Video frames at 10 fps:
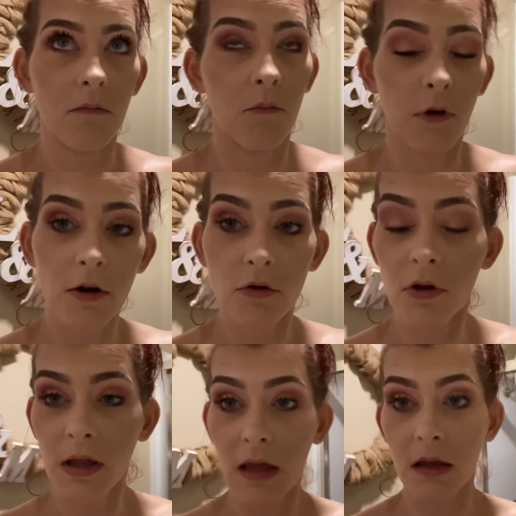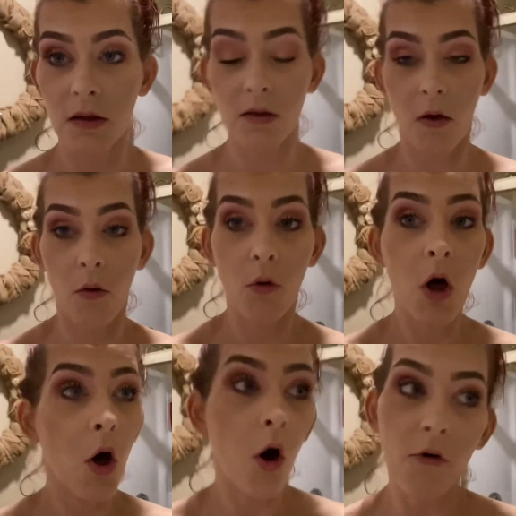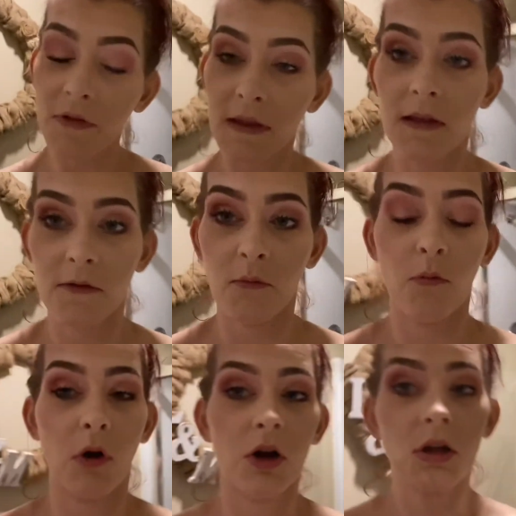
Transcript: weird looking, so hopefully this will work.